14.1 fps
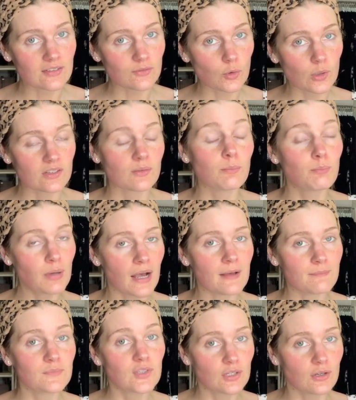of course but
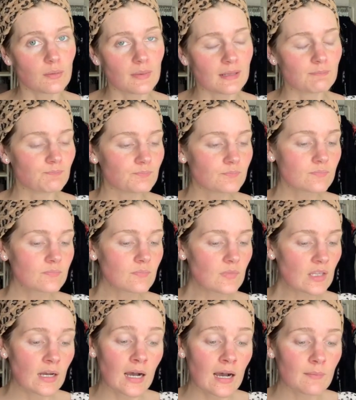you know what i mean
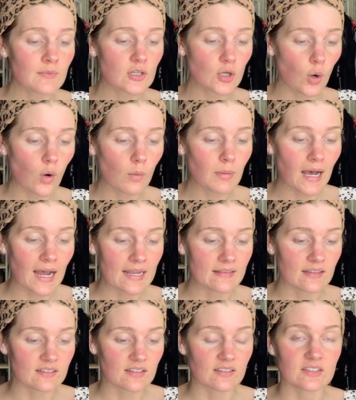um, the goal behind
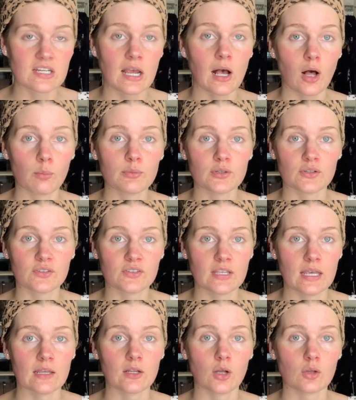this is to help your
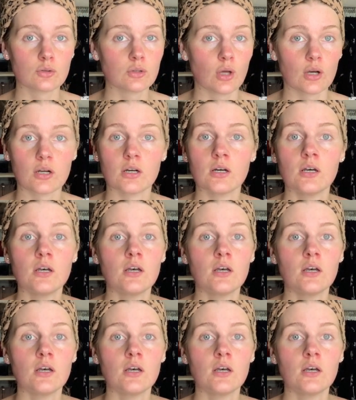skin look